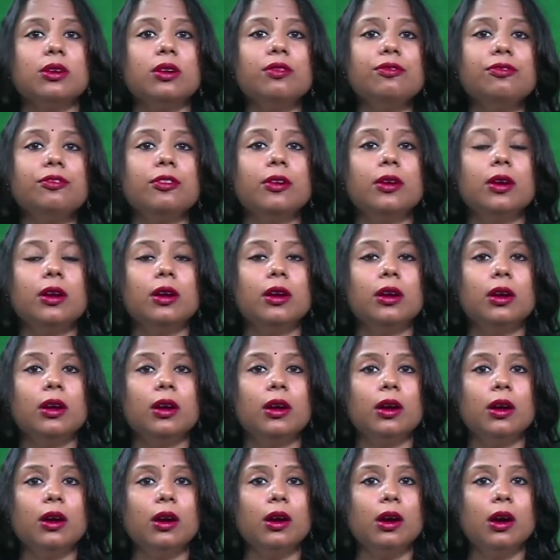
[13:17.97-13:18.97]
of
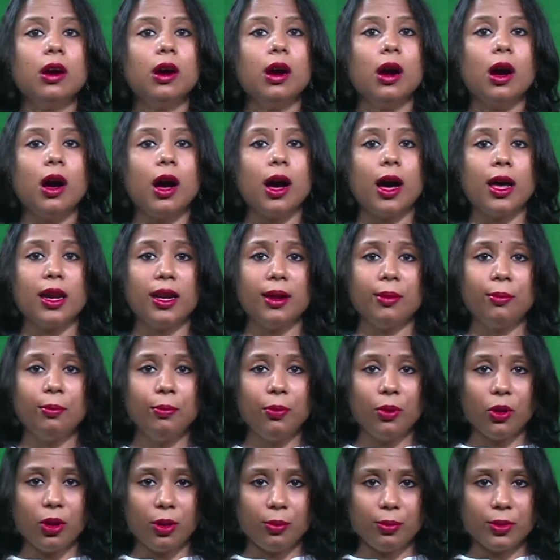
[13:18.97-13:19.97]

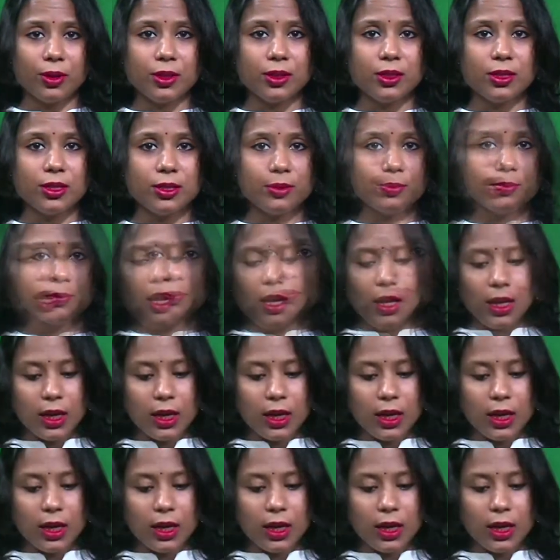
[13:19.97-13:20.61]
unemployment.